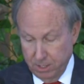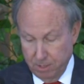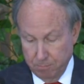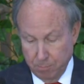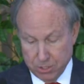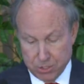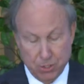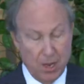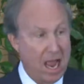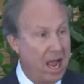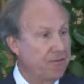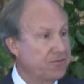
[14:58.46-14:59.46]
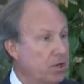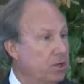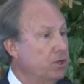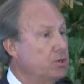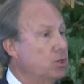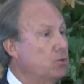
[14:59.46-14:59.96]
but you have to
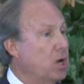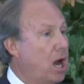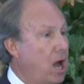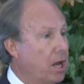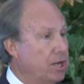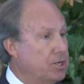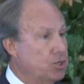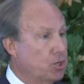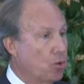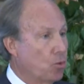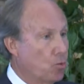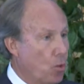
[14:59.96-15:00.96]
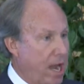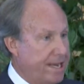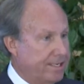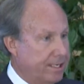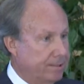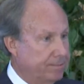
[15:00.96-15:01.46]
do college right.